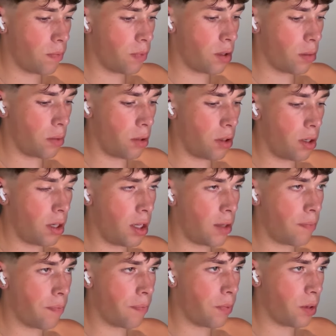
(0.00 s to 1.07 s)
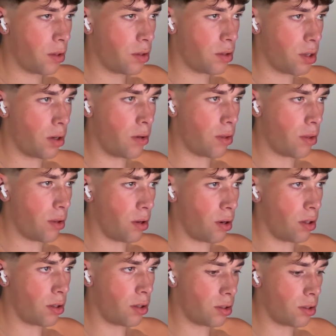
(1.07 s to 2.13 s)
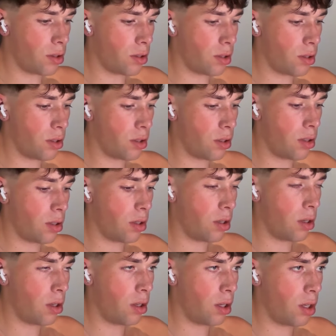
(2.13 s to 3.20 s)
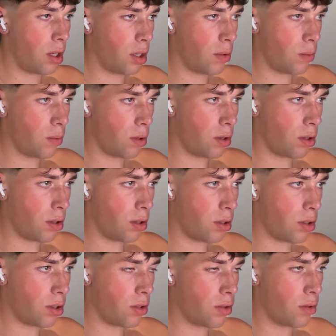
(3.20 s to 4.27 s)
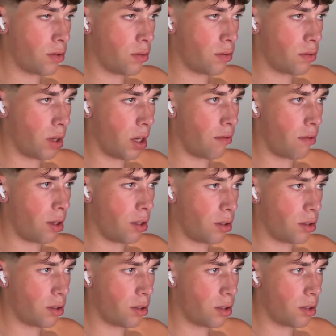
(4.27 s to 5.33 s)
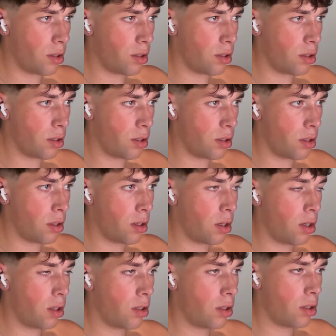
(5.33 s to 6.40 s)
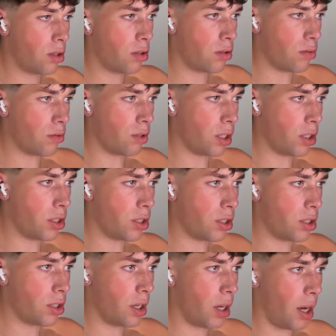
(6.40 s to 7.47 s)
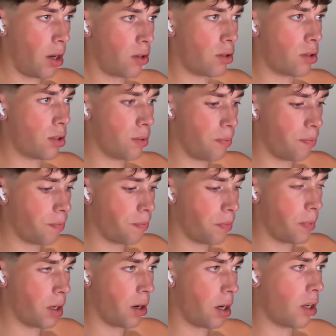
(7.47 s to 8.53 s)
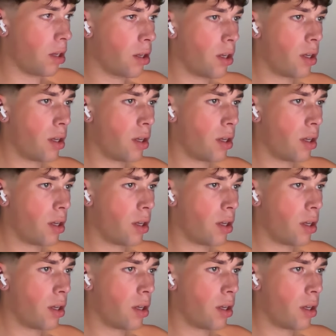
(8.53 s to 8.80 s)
community, so thought it was relevant to reach out. All right.